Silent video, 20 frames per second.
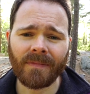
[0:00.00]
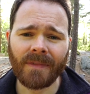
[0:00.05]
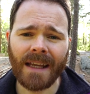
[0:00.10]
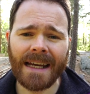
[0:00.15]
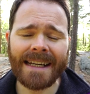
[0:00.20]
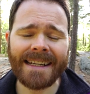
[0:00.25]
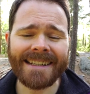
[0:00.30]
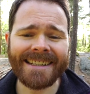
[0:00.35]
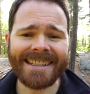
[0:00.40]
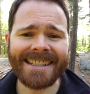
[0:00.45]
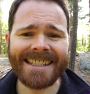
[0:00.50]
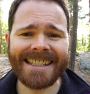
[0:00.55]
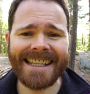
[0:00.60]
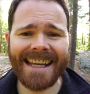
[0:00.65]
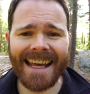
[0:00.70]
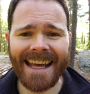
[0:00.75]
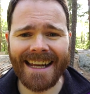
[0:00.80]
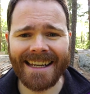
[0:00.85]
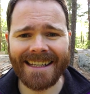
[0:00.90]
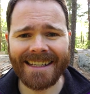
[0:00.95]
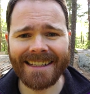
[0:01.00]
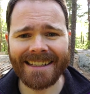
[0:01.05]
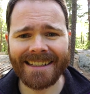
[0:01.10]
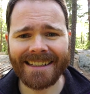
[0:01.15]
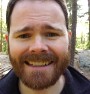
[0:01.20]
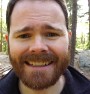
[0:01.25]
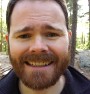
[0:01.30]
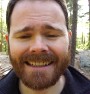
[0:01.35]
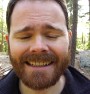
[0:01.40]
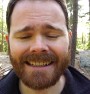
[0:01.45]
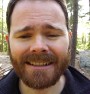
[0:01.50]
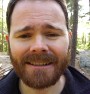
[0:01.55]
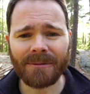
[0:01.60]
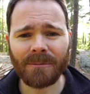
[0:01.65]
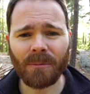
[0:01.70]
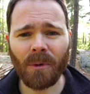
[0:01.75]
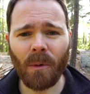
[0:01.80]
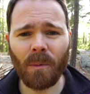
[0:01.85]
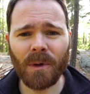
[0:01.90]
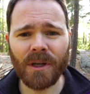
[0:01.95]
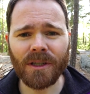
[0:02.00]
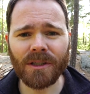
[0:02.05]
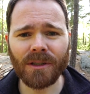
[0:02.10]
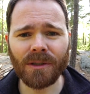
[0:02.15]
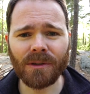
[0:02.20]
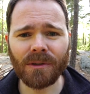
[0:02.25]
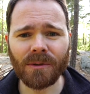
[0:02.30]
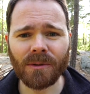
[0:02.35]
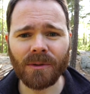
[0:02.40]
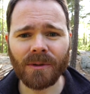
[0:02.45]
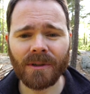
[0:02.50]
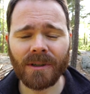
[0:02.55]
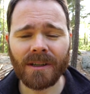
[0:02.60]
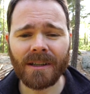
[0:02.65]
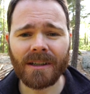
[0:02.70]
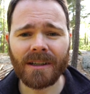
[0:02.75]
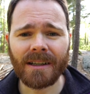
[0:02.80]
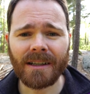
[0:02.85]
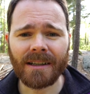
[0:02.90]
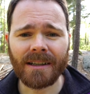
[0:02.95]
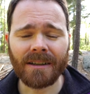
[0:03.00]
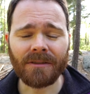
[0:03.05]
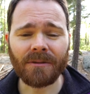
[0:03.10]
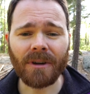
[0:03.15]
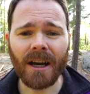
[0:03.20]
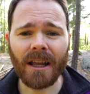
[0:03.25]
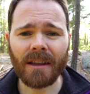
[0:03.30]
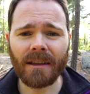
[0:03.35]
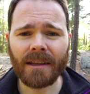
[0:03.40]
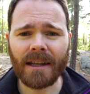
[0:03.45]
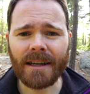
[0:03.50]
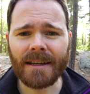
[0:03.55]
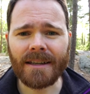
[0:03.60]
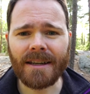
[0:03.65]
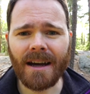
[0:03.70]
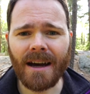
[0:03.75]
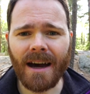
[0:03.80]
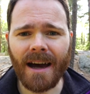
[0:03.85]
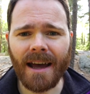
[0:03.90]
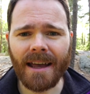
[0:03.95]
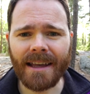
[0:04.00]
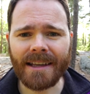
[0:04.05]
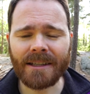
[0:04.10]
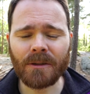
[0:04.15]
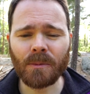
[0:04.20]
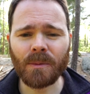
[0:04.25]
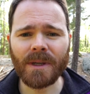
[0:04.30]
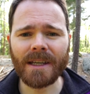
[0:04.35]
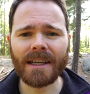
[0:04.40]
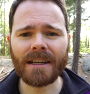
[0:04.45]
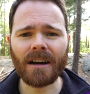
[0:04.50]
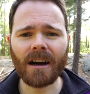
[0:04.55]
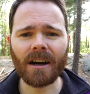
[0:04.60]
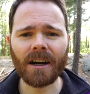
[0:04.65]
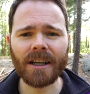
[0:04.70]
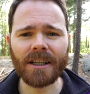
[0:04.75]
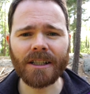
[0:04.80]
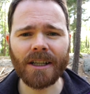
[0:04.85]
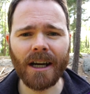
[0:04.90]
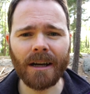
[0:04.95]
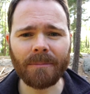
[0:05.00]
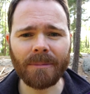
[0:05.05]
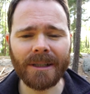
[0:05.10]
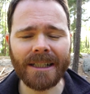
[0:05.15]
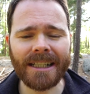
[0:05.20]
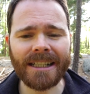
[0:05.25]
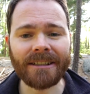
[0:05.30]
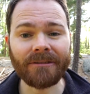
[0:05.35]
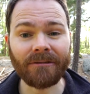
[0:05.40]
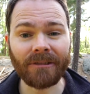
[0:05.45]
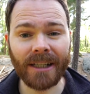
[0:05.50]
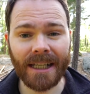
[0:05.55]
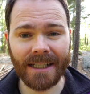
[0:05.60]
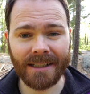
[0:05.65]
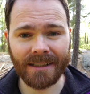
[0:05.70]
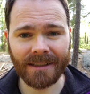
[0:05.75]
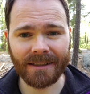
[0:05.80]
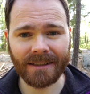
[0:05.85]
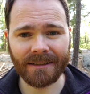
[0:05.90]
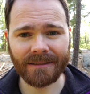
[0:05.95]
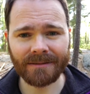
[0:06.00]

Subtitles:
And instead, what we do, rather than die, is we get archetypally inflated.